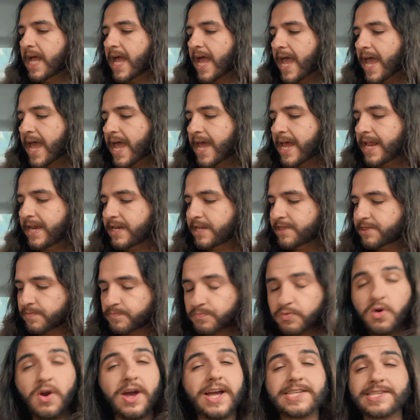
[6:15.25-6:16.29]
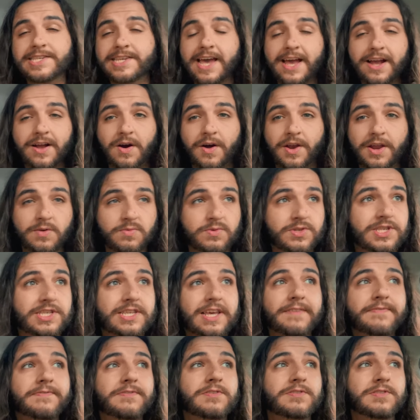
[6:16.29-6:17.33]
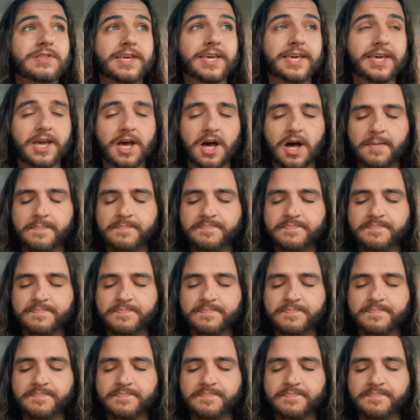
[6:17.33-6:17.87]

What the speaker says: and the price tag on it was definitely